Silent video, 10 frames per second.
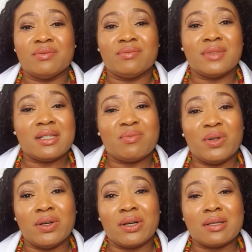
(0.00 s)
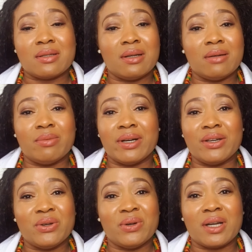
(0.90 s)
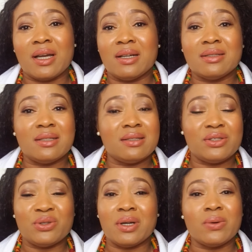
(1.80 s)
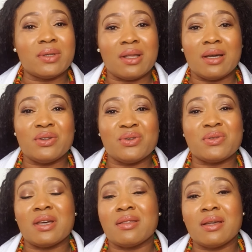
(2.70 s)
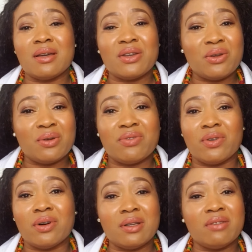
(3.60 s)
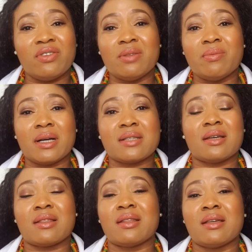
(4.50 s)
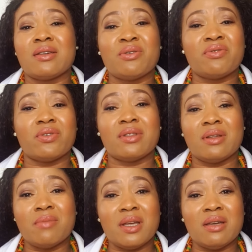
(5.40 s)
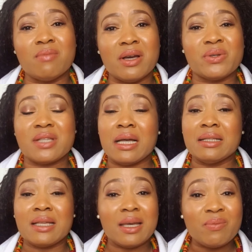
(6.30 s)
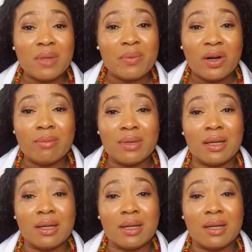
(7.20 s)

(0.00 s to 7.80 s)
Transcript: This blog is all about you. I can't do it without you. So I thank you for all the feedbacks. I thank you for the emails and keep them coming.